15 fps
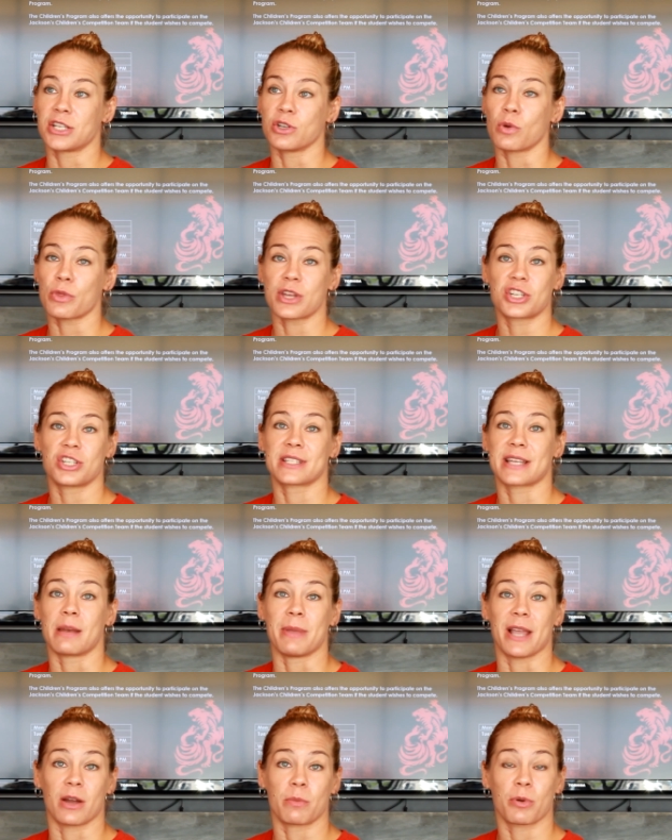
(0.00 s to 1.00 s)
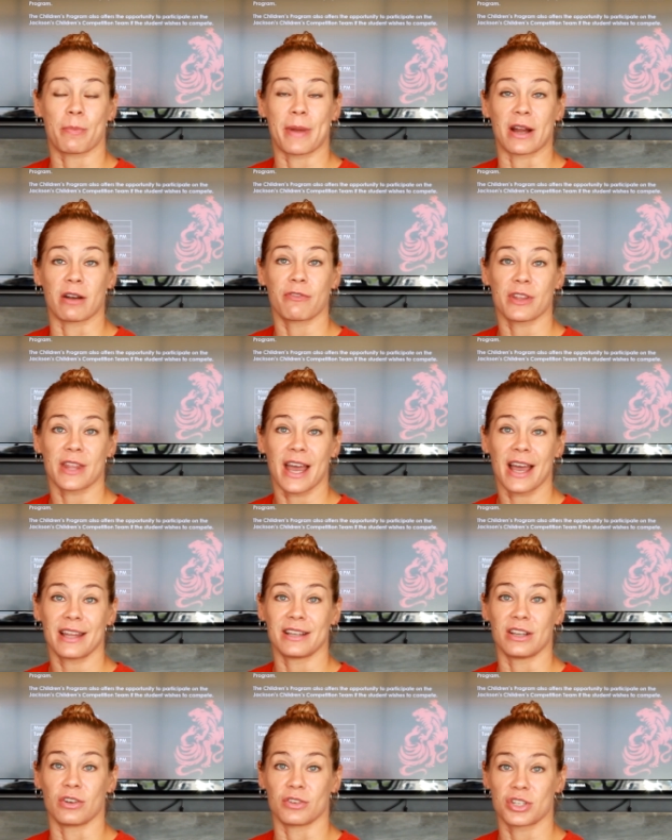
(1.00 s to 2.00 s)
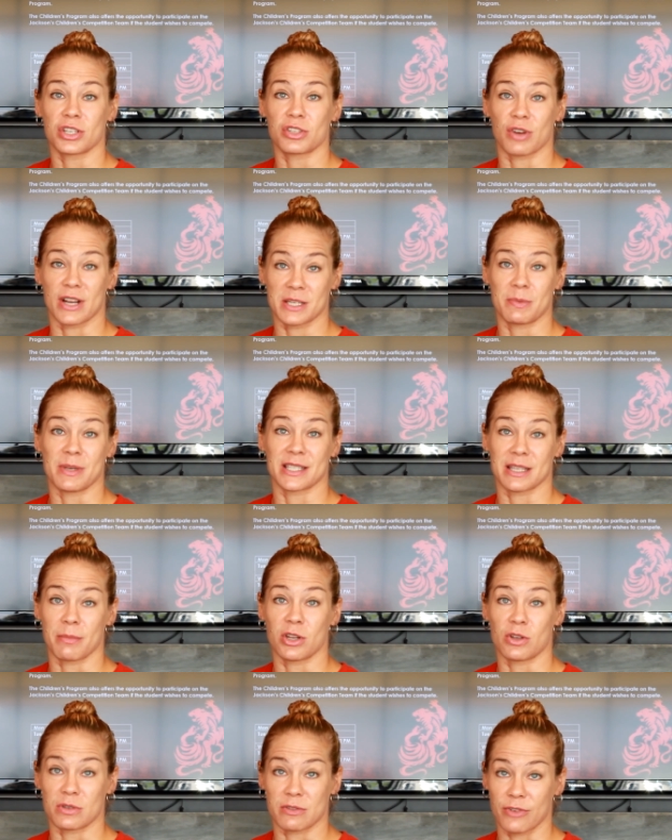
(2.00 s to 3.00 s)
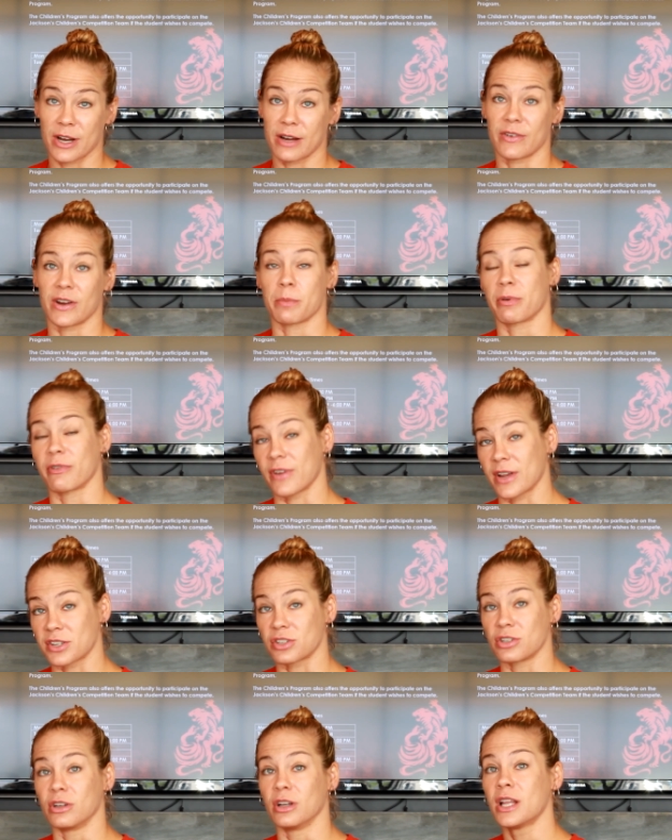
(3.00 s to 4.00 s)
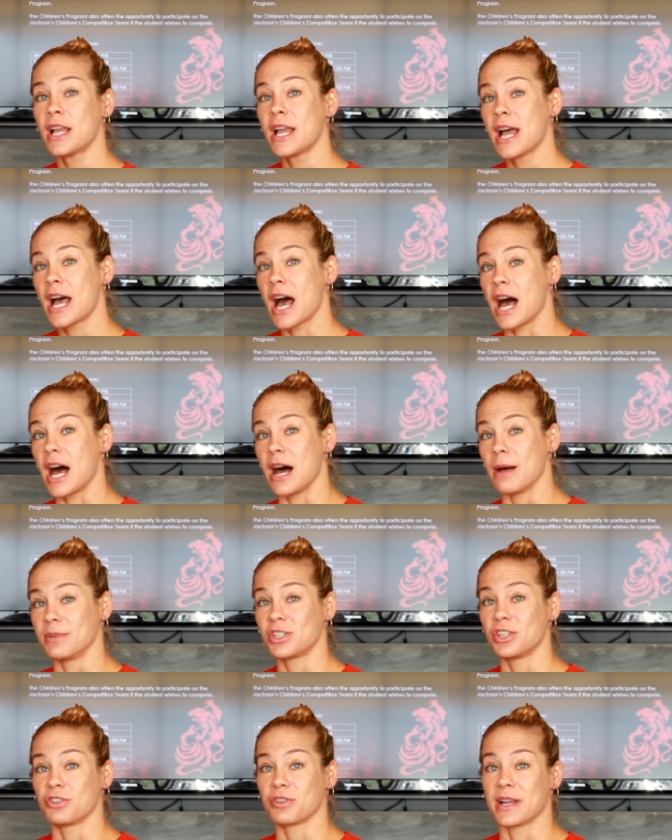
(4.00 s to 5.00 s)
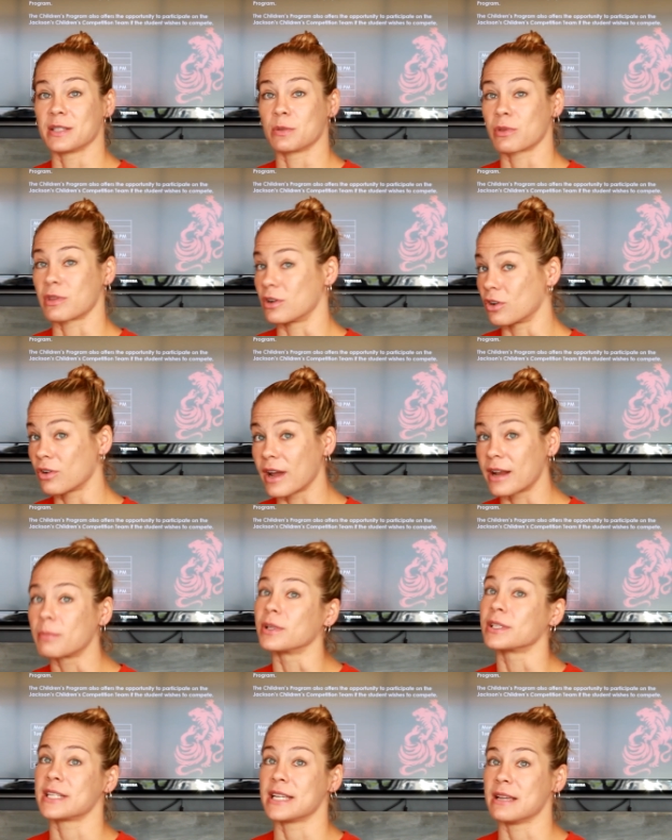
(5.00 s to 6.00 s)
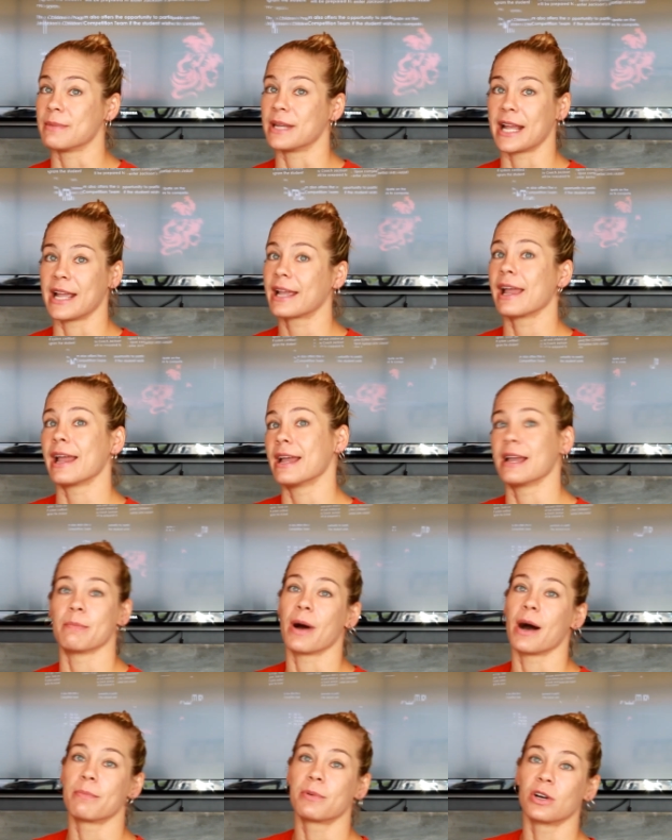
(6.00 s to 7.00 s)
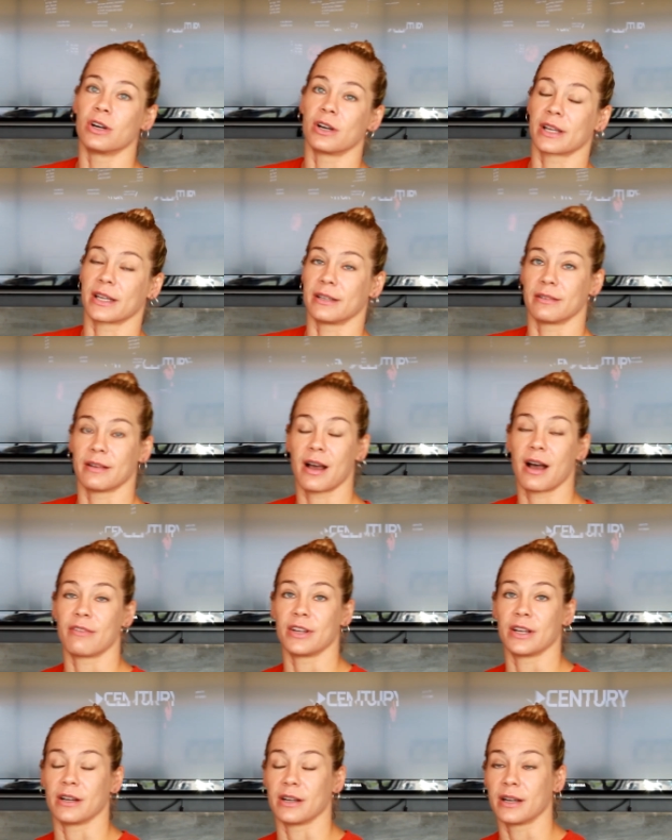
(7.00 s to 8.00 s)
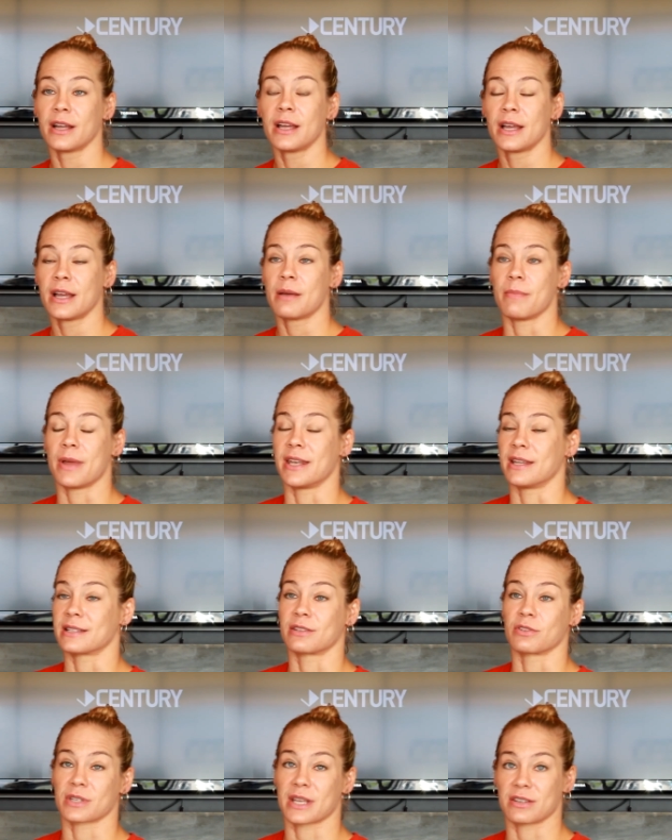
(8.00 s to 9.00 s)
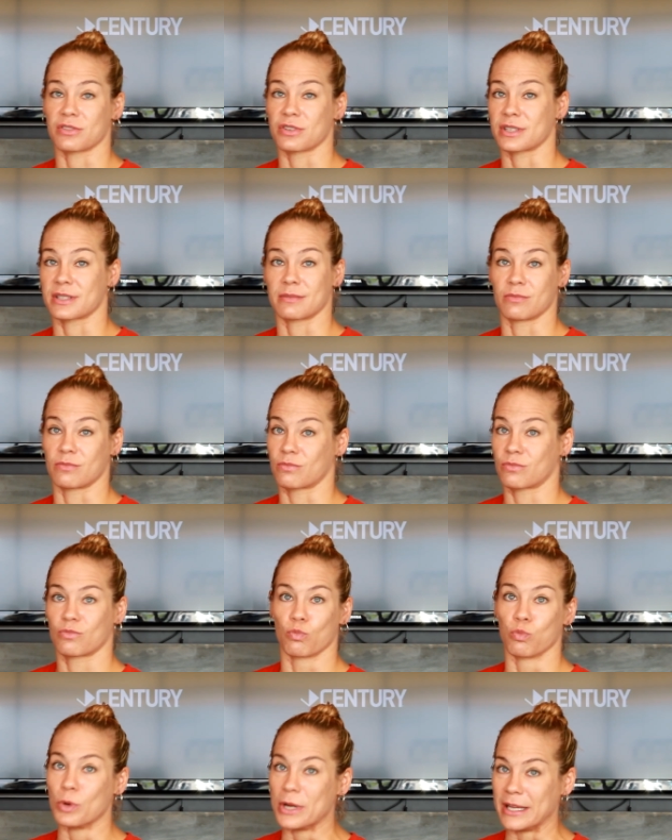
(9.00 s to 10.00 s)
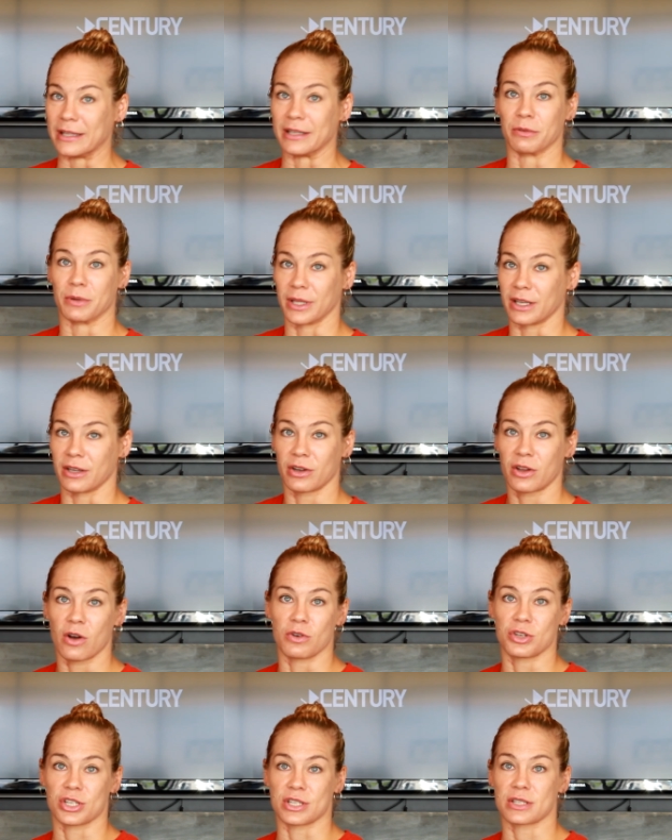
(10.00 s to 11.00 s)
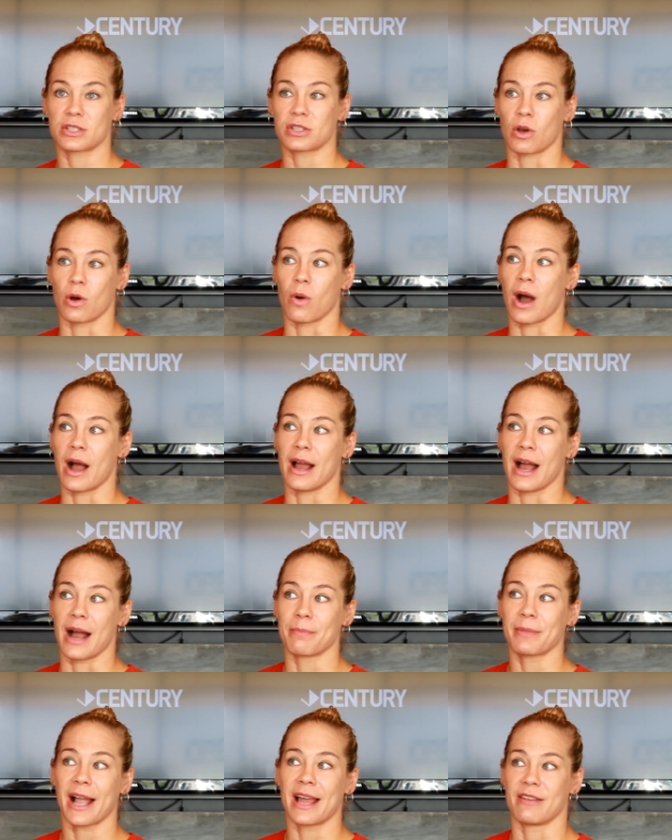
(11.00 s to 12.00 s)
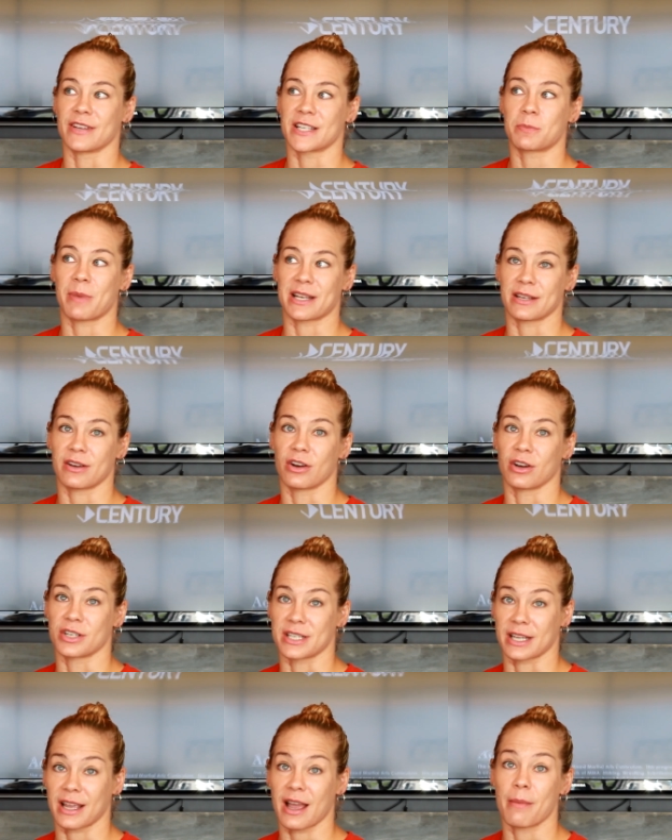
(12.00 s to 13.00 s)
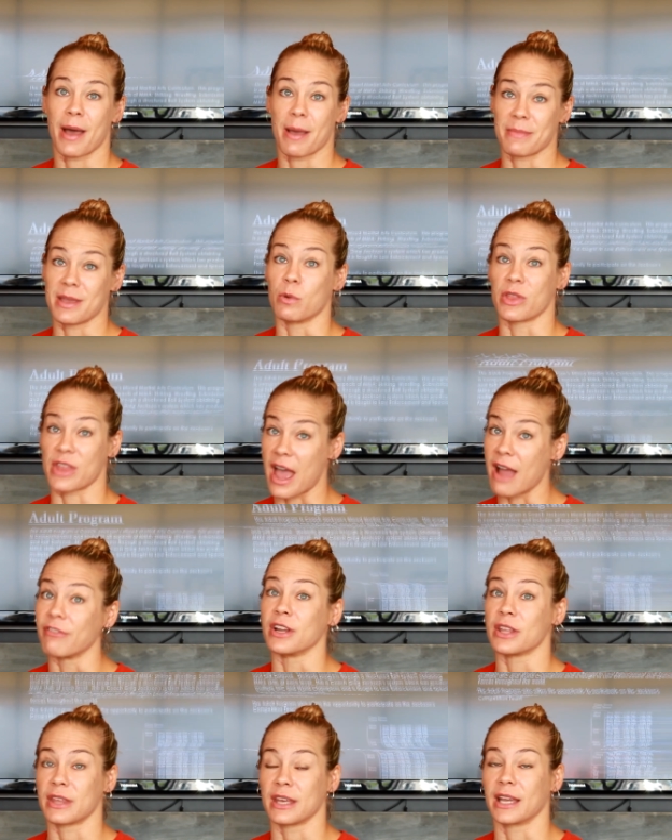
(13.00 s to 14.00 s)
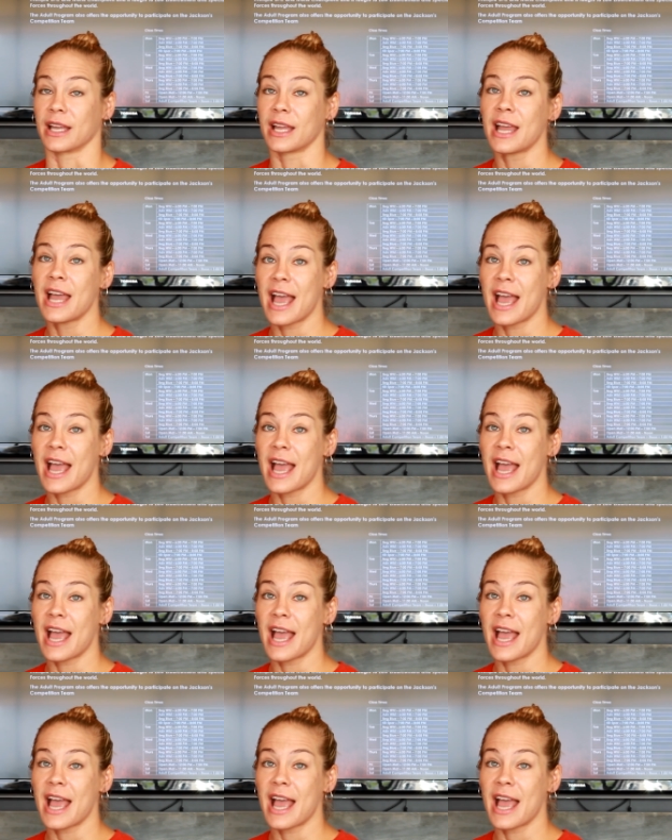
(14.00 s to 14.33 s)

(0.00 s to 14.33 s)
don't think she's going to be unprepared for that. You know, she strikes me as somebody who's very, very professional, and she trains with an incredible team at AKA Bob Cook and Javier Mendez. Those guys are just really, really good coaches. So I'm kind of expecting her to come at me with everything.